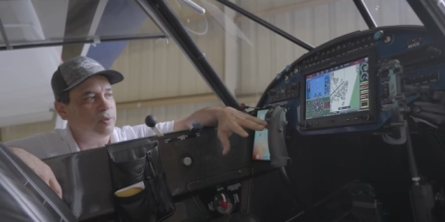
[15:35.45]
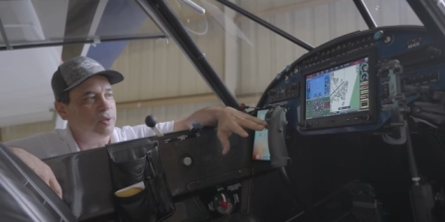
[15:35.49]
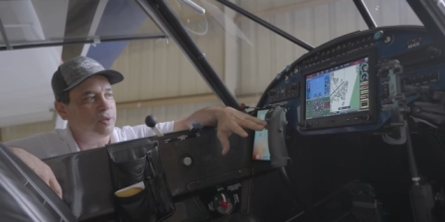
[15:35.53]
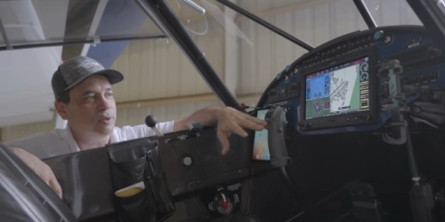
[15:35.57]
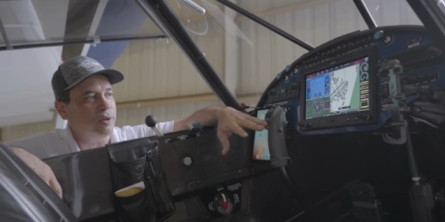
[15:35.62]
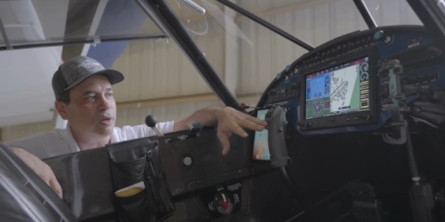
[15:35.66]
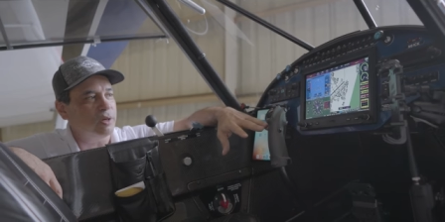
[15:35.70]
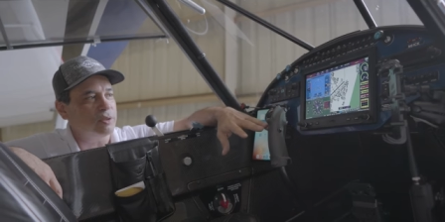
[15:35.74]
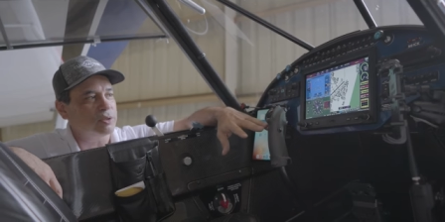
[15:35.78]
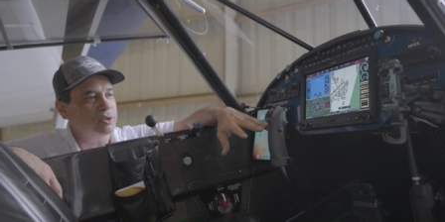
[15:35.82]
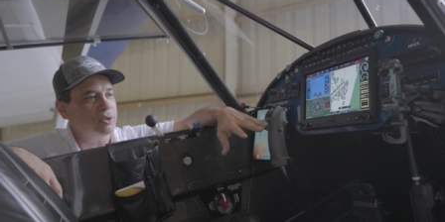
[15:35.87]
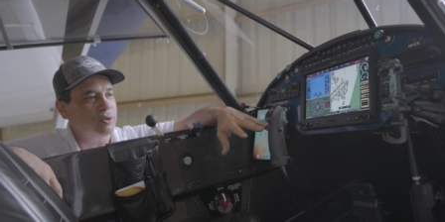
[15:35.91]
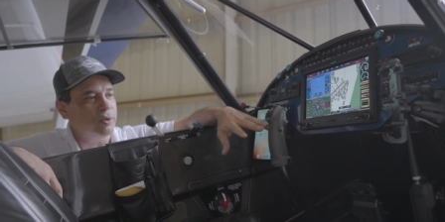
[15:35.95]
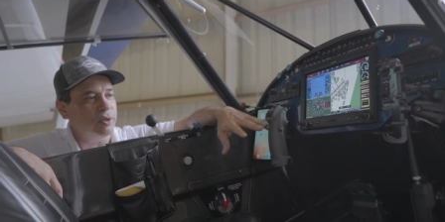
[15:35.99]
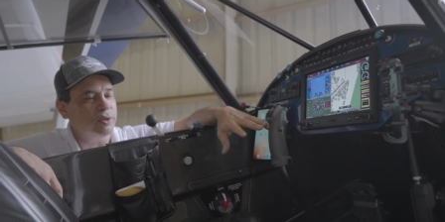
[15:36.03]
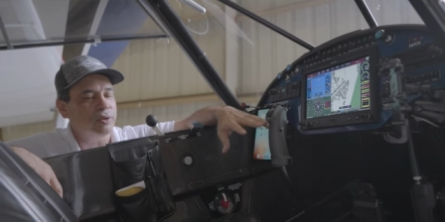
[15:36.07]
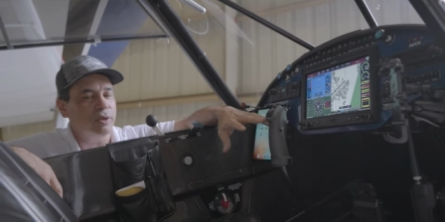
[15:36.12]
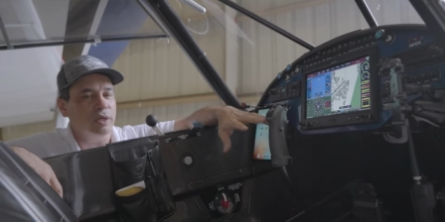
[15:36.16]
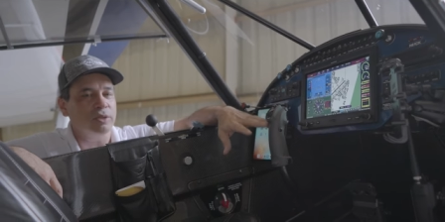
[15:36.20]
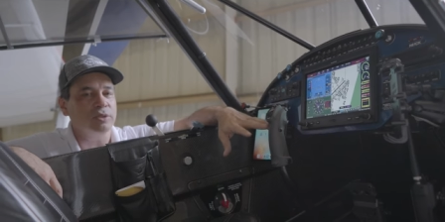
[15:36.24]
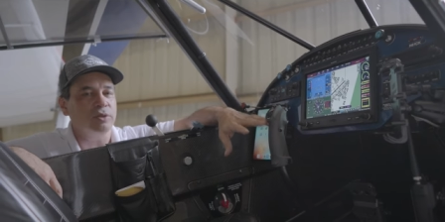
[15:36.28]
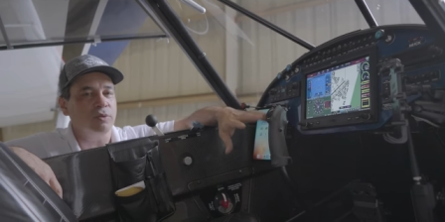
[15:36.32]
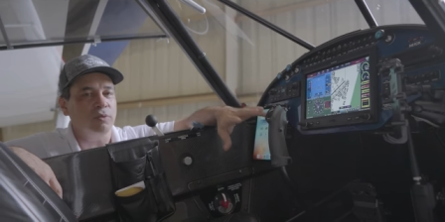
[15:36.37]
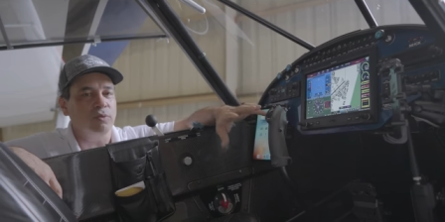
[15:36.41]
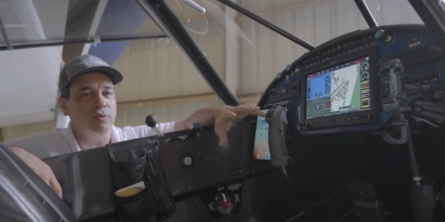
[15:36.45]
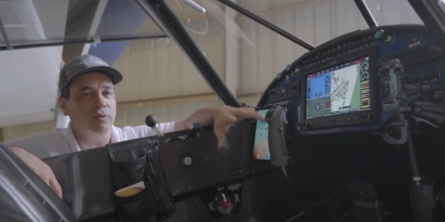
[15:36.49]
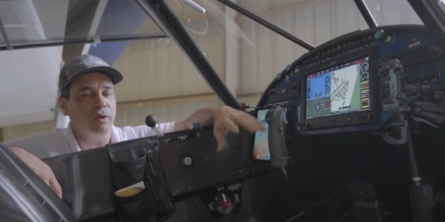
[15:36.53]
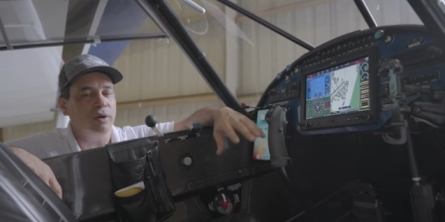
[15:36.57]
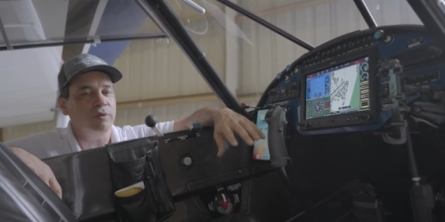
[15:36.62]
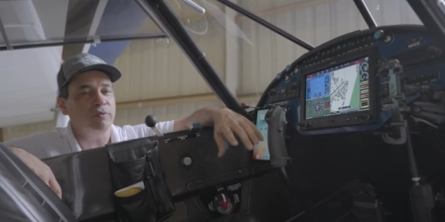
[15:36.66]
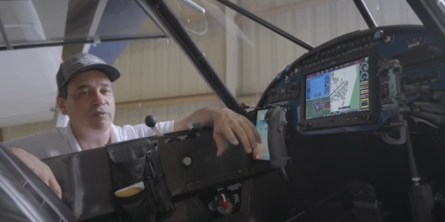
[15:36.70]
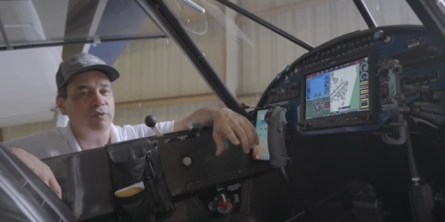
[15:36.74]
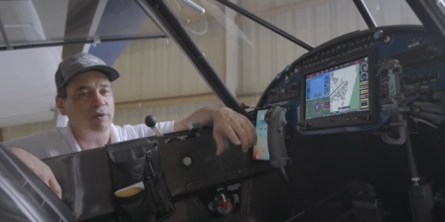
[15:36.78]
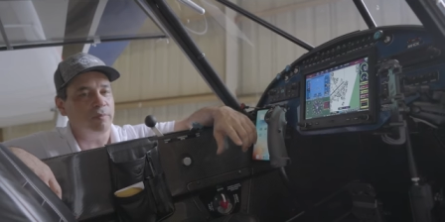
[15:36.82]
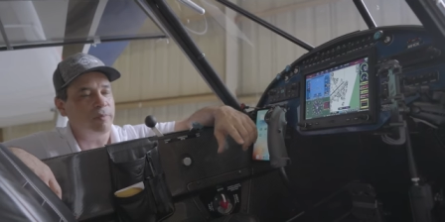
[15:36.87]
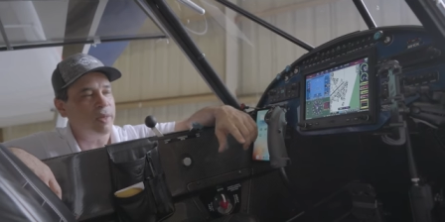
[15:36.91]
it also it doesn't
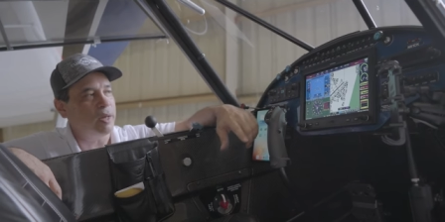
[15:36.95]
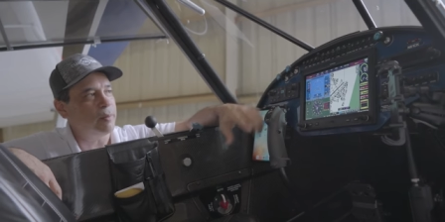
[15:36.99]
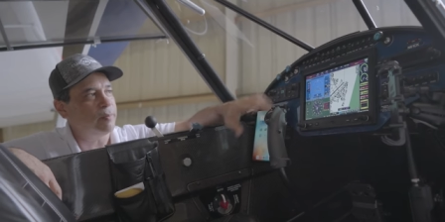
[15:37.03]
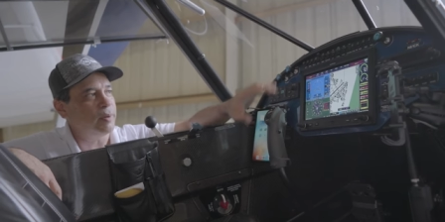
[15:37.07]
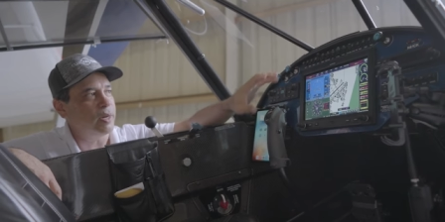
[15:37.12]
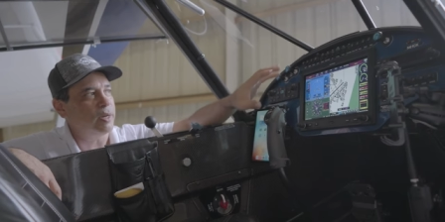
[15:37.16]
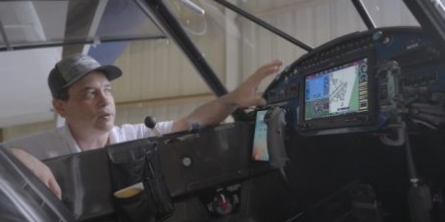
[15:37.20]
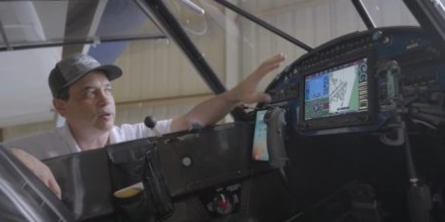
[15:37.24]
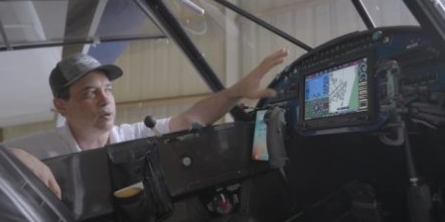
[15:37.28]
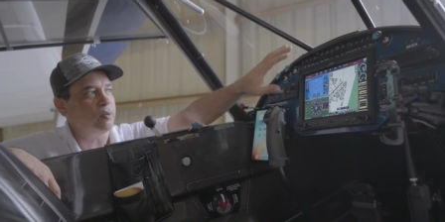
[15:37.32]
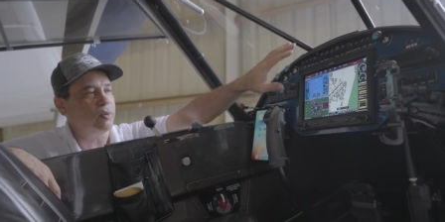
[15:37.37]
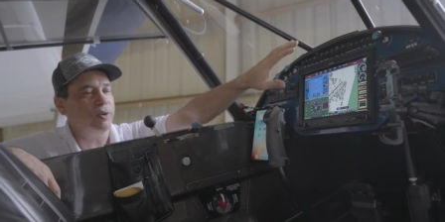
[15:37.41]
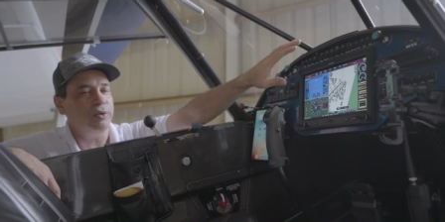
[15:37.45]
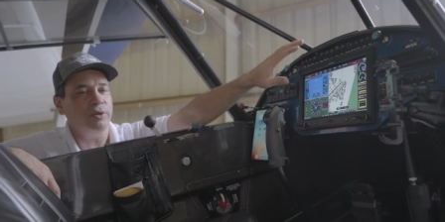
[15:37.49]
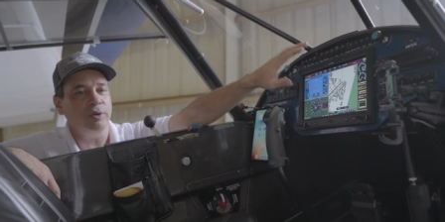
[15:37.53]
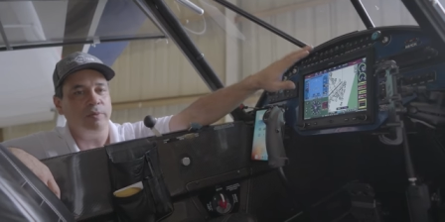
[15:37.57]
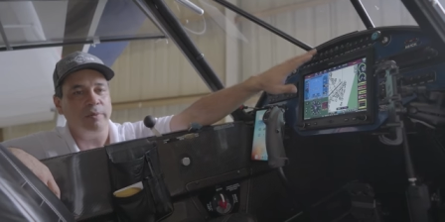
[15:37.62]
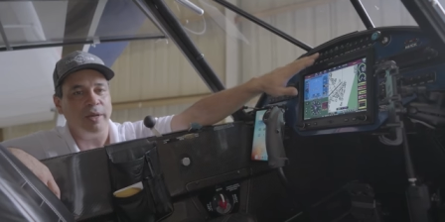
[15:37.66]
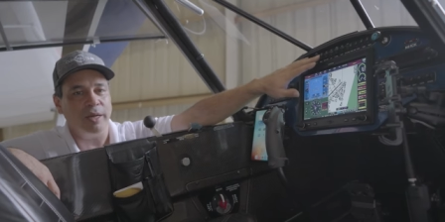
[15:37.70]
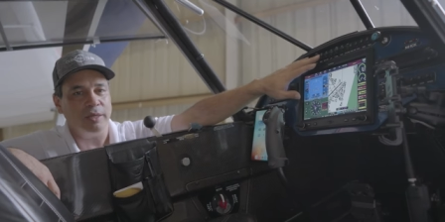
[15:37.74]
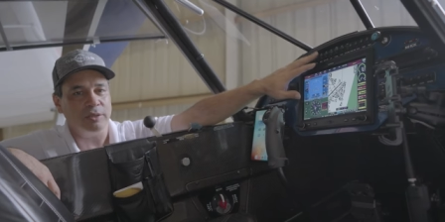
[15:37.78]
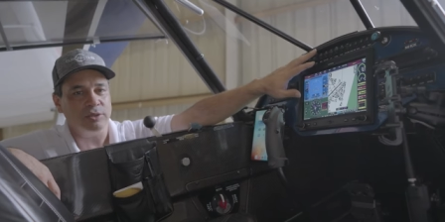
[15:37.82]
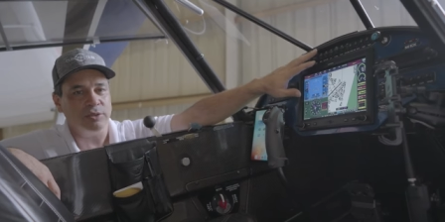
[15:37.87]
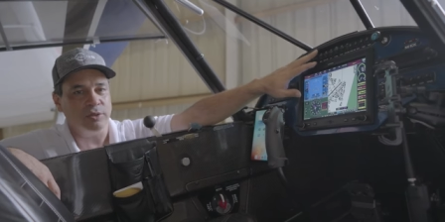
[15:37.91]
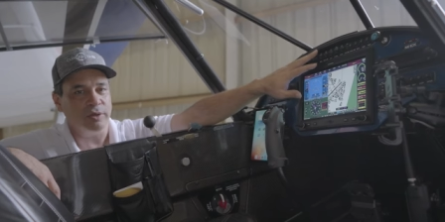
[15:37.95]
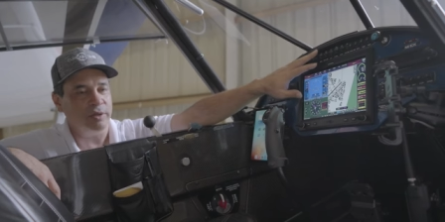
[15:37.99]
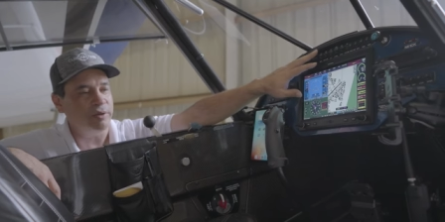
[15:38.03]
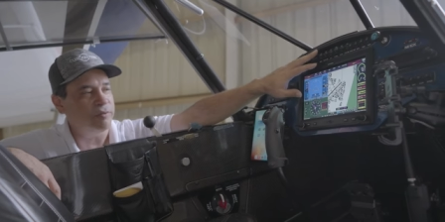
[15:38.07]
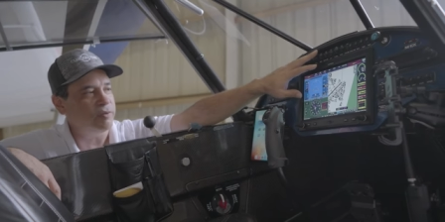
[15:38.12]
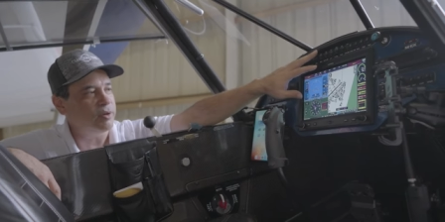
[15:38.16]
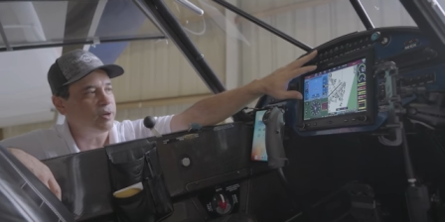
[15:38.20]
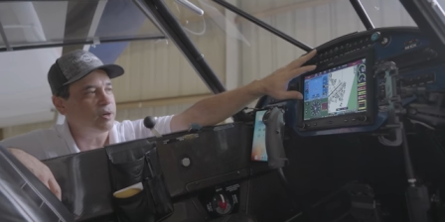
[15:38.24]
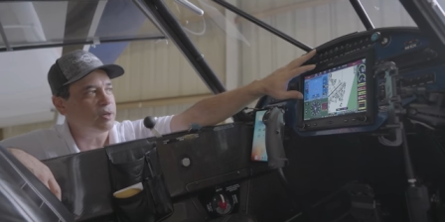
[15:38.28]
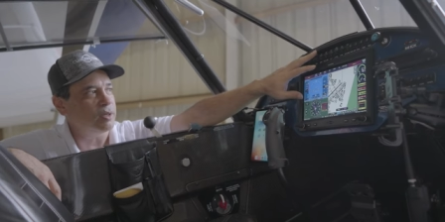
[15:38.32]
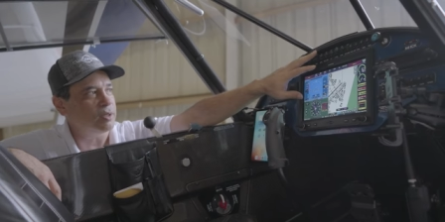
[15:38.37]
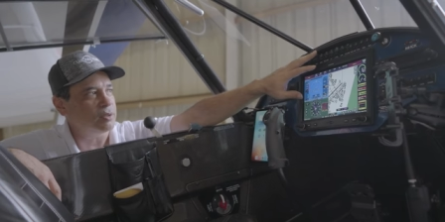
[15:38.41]
run from that battery when your master and
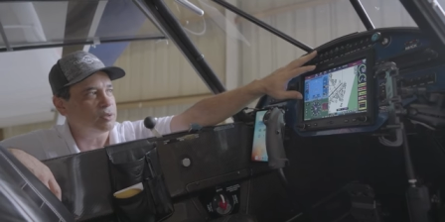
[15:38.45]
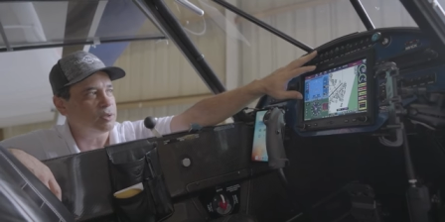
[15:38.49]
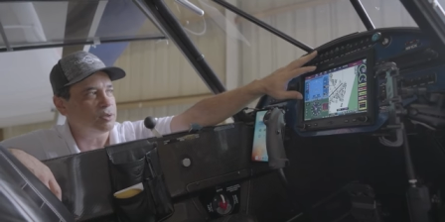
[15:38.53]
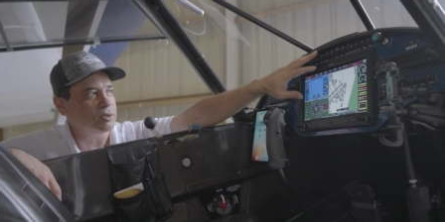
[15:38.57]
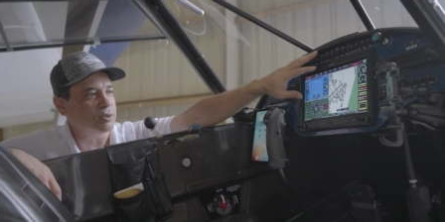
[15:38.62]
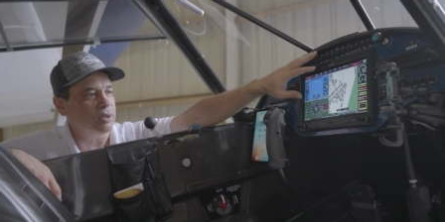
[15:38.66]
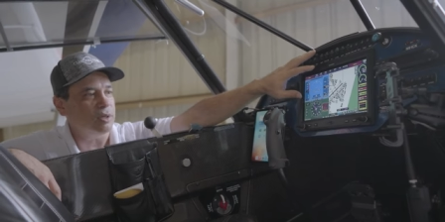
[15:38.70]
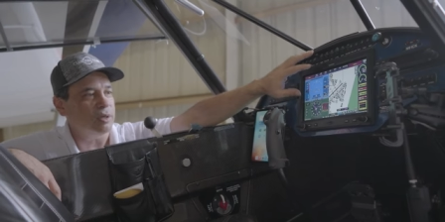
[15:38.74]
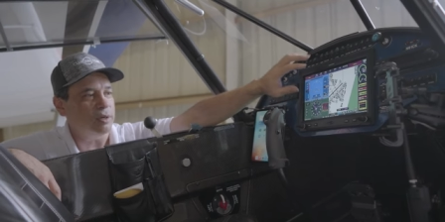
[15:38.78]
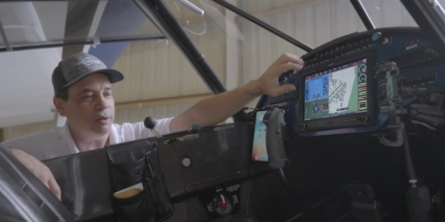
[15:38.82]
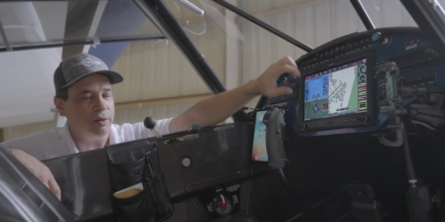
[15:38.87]
avionics is on.